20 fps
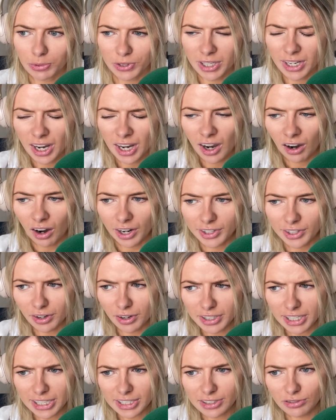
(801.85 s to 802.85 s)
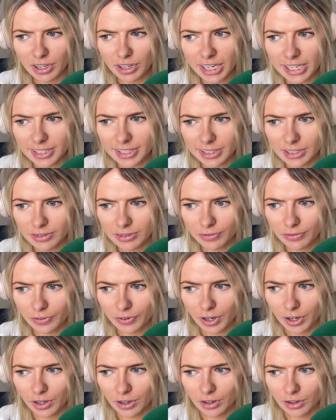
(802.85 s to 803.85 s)
But I thought his reasons
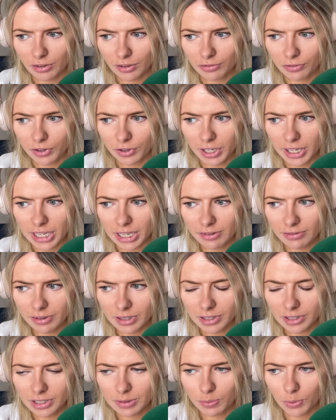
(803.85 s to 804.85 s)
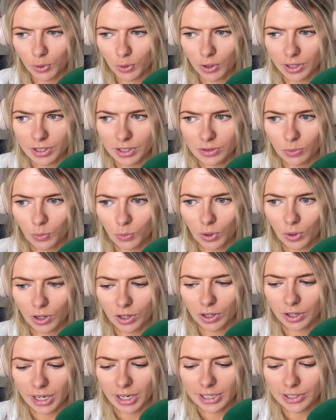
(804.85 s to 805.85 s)
for leaving the sport
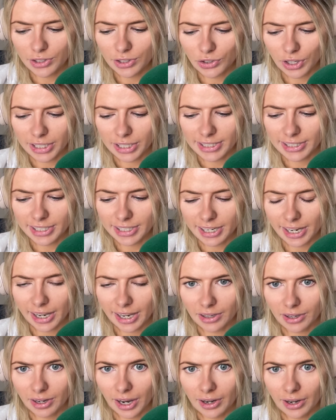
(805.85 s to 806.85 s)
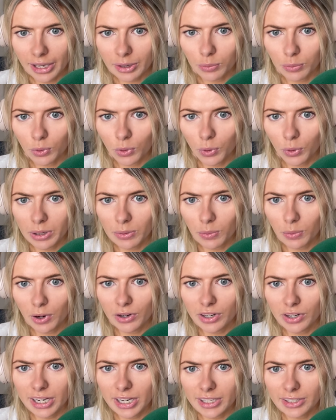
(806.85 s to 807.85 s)
were interesting and like quite
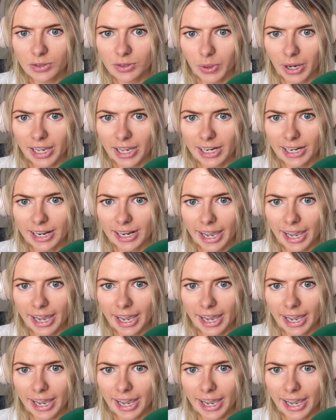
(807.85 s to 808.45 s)
worrying as well.